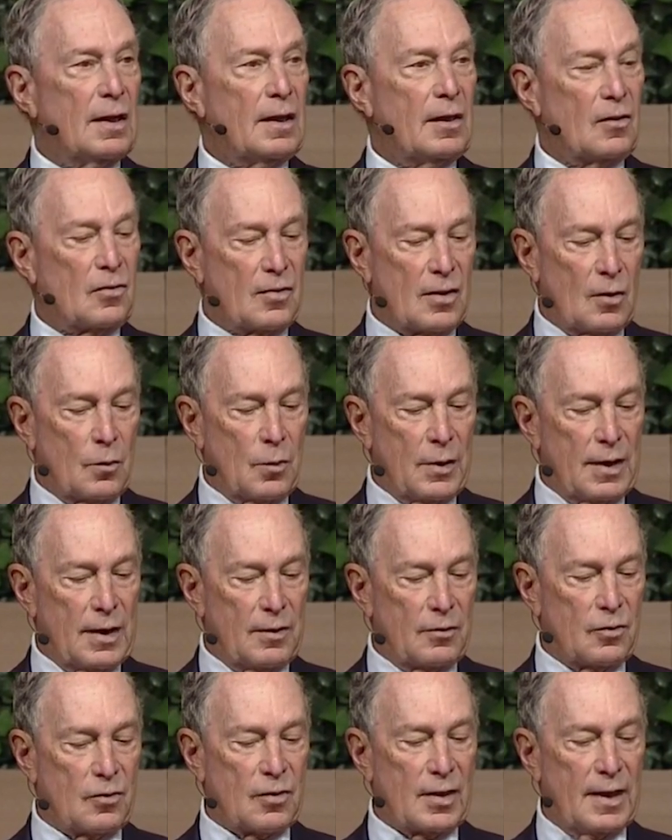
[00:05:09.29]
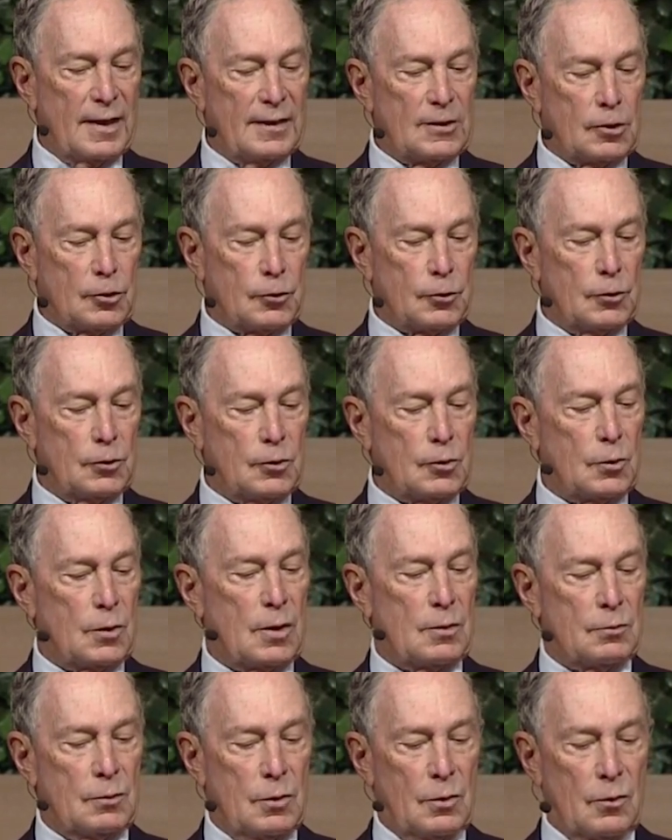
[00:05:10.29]
is that we have stayed true to
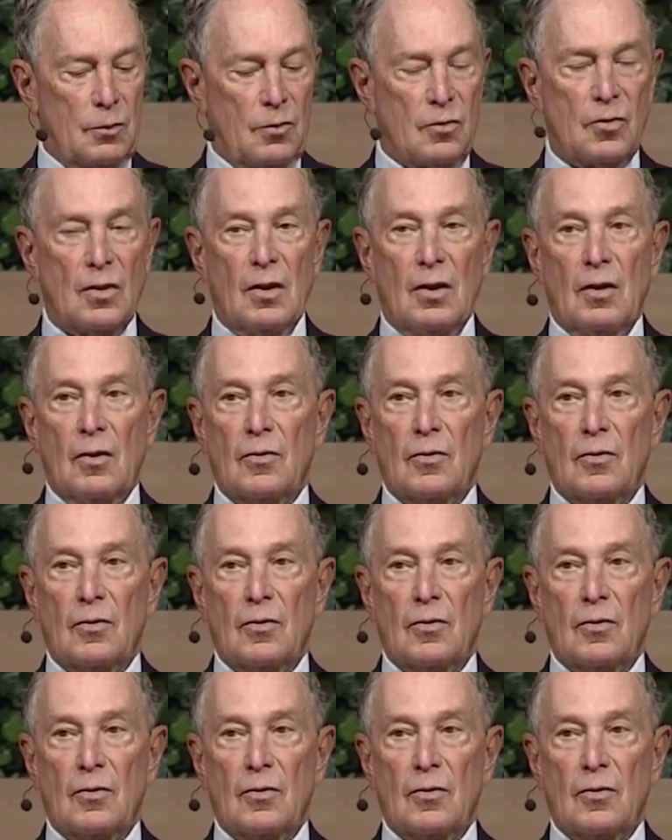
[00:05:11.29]
our roots.